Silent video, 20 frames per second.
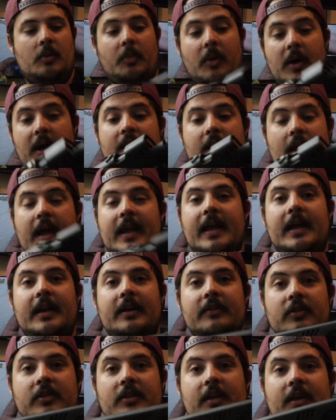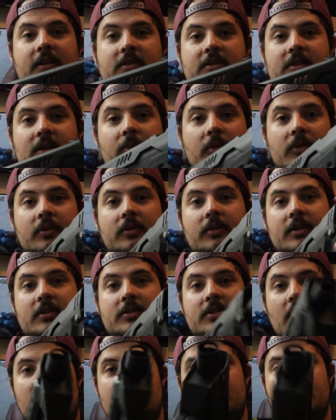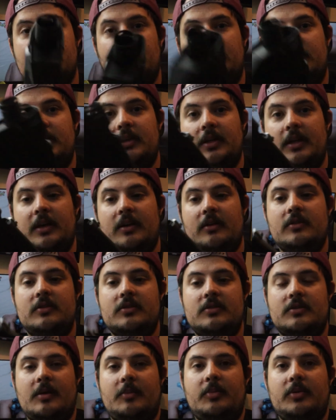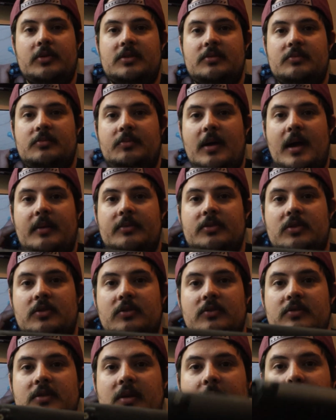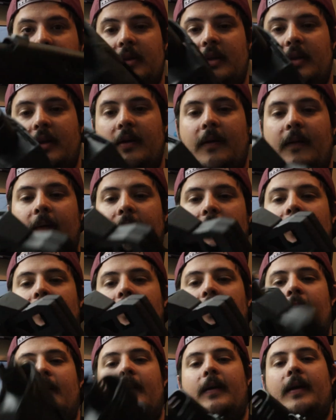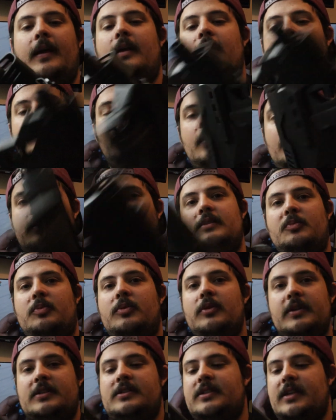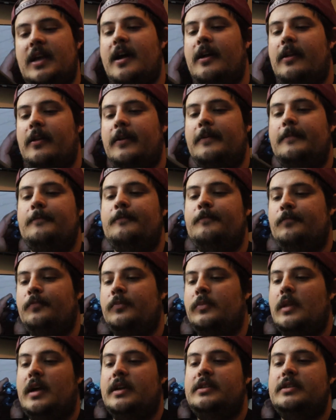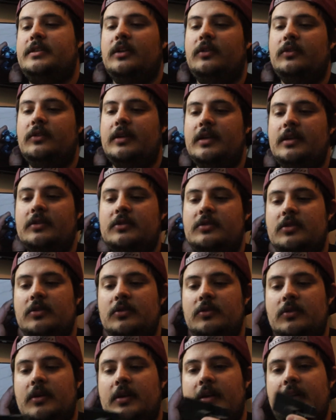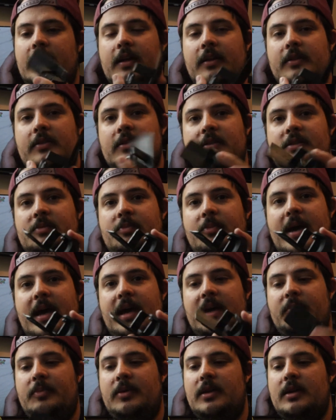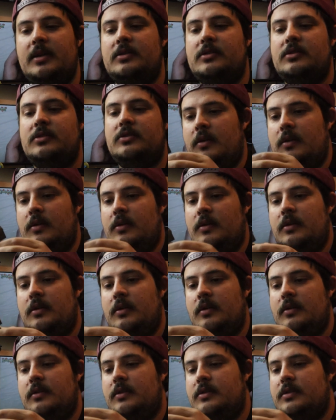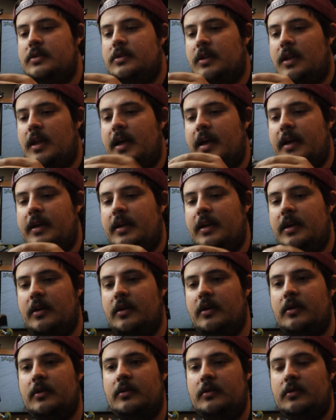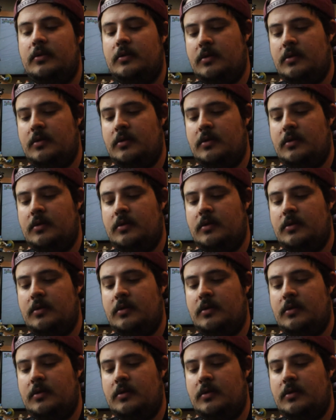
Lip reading: But I got everything assembled. It's all assembled in here. Just, I put some pop screws up in there. And it's pretty solid. I still need to connect this back piece, the slide here.